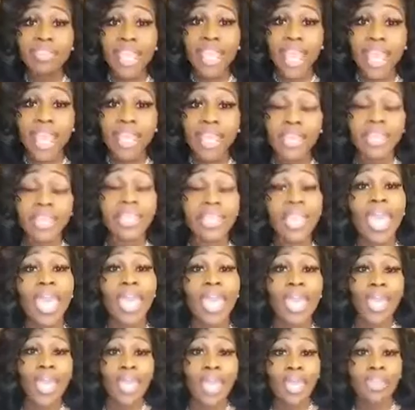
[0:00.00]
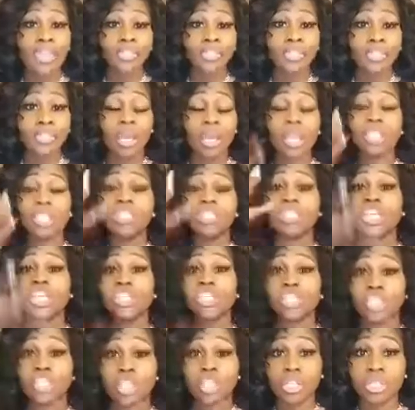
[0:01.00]
fact that he had
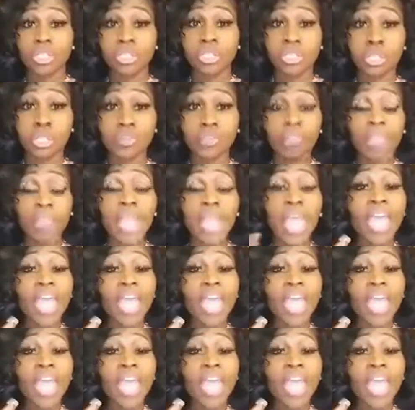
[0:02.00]
addictions